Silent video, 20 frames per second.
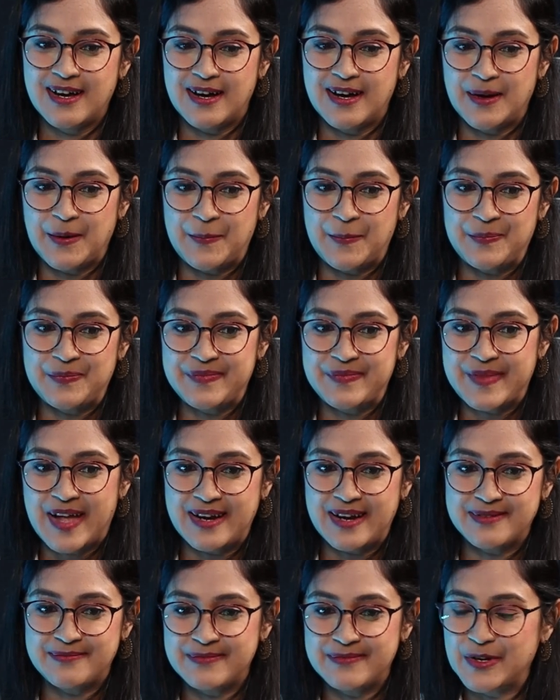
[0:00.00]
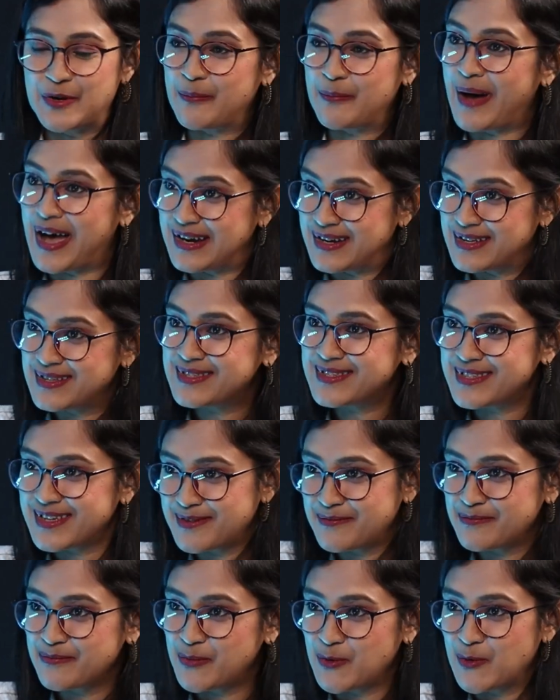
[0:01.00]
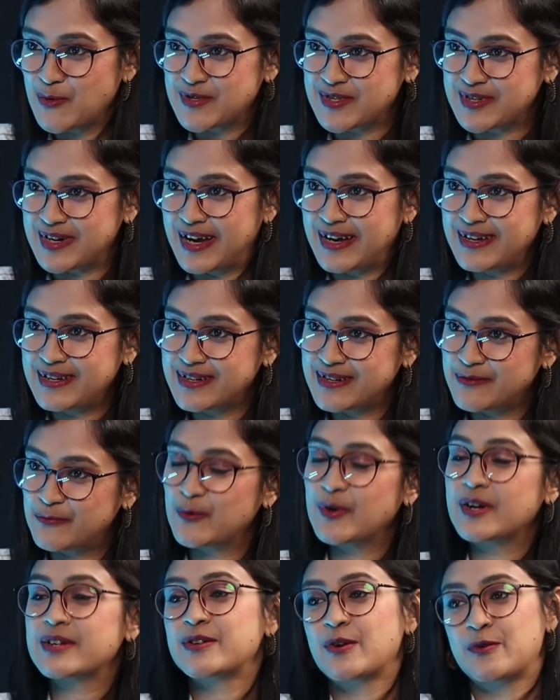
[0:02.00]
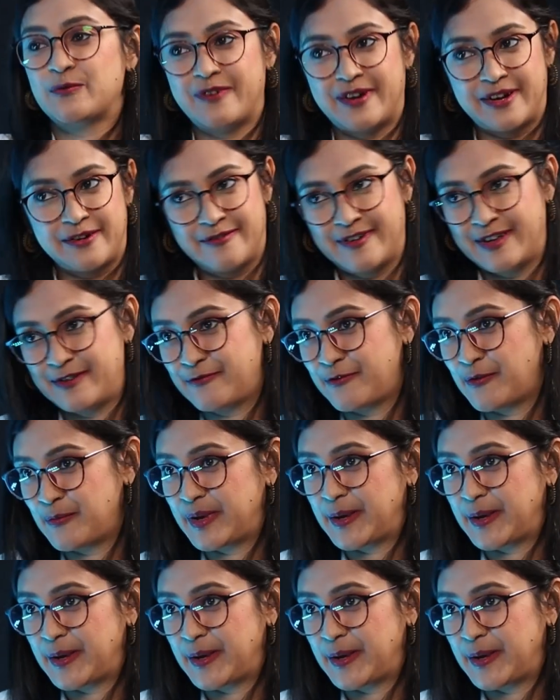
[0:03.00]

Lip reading: that, you know, balancing both, right, it worked out very well for